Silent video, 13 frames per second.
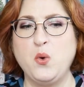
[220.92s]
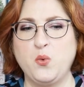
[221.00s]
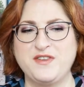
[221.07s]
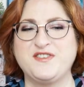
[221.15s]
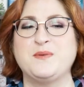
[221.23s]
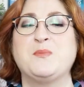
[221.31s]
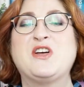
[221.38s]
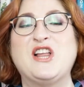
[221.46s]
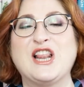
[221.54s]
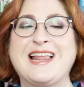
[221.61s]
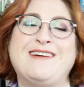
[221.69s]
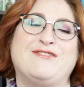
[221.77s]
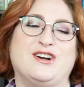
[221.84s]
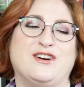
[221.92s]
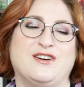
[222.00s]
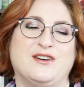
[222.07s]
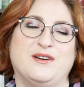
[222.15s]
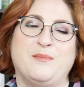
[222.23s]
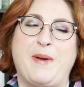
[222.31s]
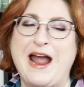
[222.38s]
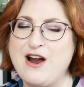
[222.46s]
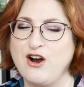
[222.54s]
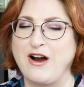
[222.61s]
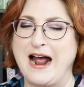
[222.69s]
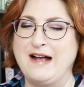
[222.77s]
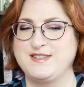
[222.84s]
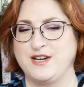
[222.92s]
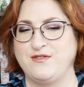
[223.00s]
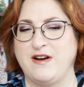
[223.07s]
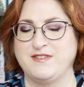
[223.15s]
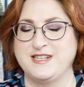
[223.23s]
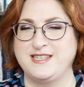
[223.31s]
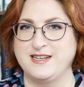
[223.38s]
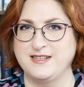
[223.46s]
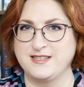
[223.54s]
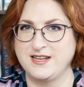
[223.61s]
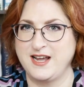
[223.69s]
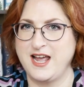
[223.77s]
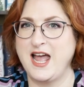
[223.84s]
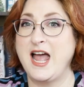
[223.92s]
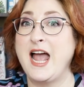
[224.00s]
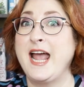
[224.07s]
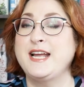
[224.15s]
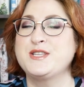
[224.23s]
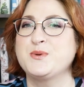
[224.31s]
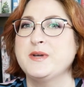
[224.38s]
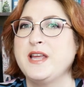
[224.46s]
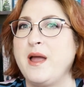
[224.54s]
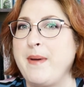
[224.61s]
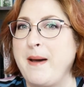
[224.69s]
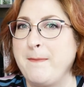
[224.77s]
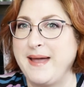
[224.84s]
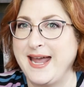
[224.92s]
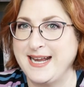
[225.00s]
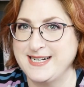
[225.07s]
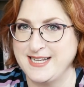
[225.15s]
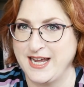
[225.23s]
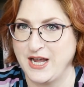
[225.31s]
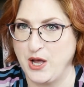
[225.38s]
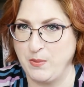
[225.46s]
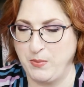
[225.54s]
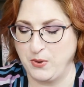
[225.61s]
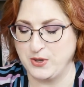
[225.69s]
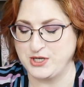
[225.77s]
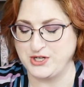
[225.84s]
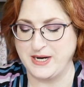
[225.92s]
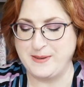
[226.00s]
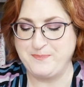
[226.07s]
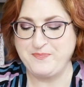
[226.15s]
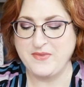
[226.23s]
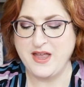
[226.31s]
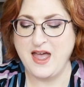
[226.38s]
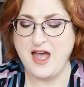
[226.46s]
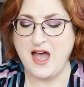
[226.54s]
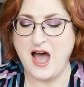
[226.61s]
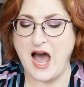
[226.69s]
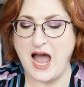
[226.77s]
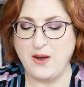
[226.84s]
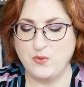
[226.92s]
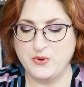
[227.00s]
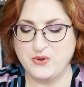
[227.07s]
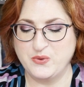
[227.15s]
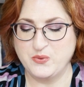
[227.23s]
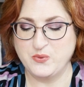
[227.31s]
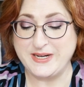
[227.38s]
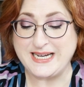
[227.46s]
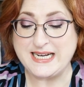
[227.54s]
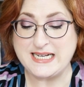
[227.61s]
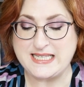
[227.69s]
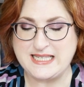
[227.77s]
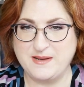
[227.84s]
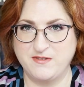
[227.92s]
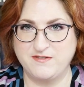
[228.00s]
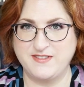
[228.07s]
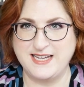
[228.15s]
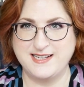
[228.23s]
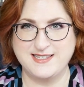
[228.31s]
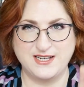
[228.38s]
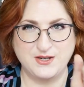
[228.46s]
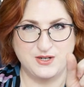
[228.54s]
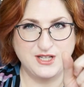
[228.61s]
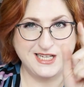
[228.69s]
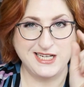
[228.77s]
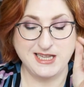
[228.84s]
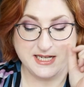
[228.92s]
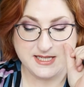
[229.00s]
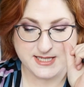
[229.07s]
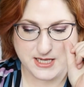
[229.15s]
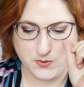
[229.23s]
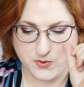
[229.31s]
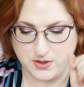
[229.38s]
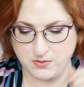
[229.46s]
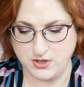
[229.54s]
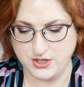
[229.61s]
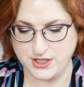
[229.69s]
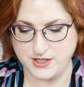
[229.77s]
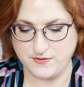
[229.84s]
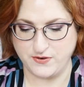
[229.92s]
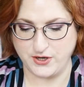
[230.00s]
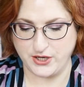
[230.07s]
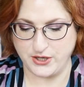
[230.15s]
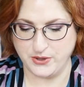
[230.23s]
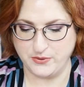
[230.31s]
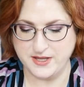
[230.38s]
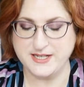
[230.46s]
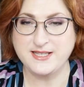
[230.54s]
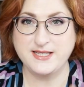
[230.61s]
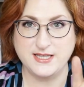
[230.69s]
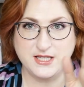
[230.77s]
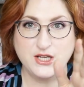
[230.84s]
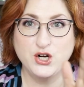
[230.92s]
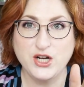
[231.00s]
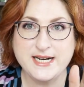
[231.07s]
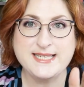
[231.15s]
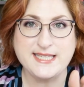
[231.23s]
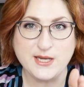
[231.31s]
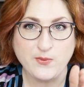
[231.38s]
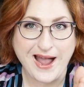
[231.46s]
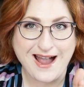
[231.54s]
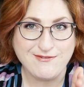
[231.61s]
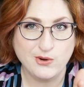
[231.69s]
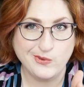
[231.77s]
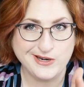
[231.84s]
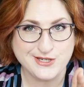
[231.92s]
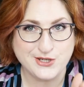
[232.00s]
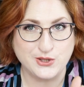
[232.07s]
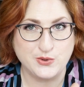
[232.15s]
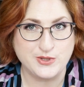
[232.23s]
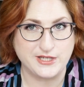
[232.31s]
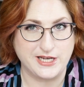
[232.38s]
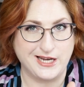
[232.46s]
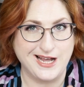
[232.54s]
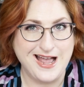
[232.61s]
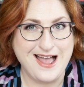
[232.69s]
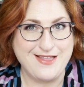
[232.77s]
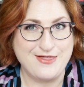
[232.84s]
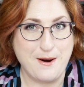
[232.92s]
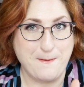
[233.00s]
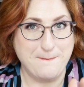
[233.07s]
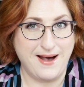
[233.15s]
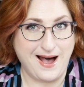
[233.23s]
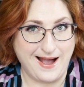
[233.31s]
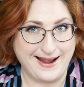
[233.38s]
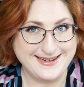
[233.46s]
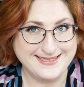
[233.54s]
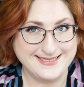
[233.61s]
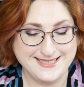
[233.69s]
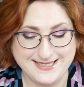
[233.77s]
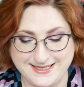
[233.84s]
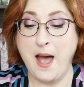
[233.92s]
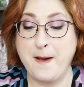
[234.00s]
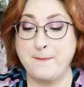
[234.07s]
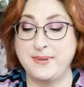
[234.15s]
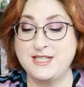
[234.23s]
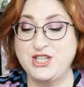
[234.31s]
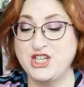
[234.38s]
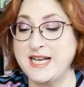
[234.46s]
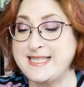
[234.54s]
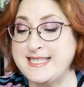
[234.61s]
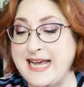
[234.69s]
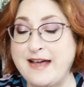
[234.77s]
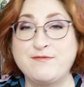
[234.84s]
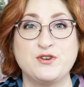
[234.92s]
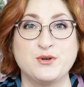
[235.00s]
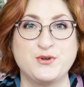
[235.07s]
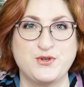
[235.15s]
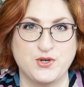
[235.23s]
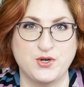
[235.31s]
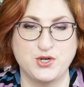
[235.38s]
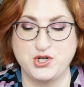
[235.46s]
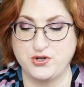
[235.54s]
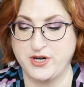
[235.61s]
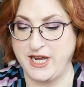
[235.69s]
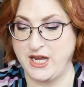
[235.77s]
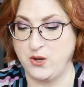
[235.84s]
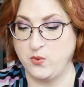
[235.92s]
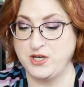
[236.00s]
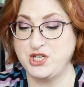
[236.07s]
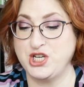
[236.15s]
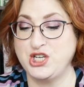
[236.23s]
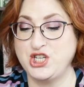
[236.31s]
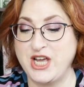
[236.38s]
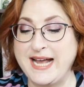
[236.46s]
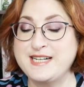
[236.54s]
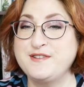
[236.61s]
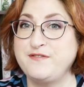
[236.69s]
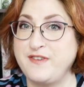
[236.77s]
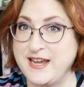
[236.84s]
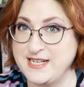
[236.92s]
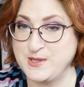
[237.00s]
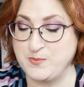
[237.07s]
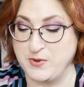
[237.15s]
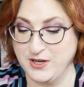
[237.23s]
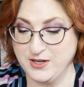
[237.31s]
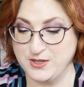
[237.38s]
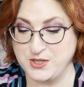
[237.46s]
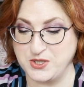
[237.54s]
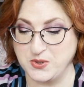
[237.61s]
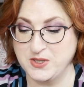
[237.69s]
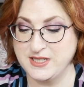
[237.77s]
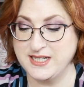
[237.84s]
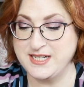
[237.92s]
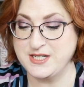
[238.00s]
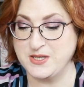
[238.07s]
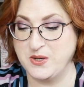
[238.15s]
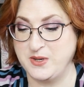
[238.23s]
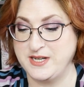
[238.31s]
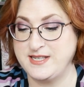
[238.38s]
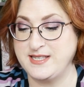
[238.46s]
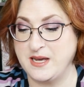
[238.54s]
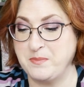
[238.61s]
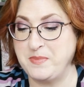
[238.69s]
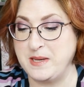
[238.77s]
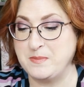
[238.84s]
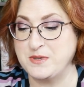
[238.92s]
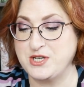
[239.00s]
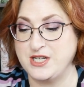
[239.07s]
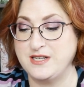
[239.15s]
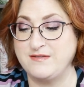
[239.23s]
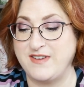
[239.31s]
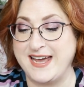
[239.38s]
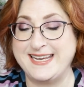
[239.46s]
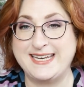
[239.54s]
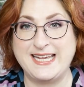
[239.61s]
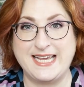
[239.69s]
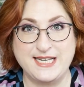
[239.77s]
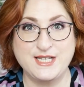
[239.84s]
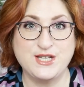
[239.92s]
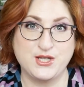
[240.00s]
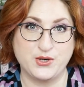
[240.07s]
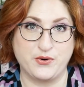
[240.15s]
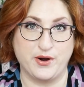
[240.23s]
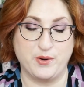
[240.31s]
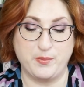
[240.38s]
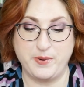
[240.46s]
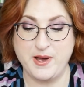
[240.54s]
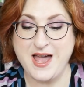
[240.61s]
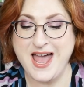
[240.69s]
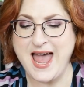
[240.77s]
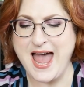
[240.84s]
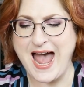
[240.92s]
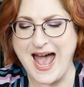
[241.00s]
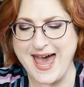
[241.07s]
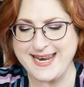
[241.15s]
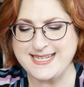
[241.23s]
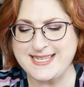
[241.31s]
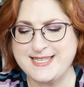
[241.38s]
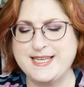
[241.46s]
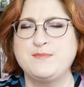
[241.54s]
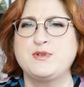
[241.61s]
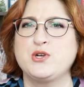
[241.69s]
with some clever paragraphs and references. It's really about painting a portrait. I will read some of these and let's see what emerges for you. This You're gonna see why everyone is losing their mind. But just after surgery, when she checked Facebook, Dorland noticed some people she'd invited into the group hadn't seemed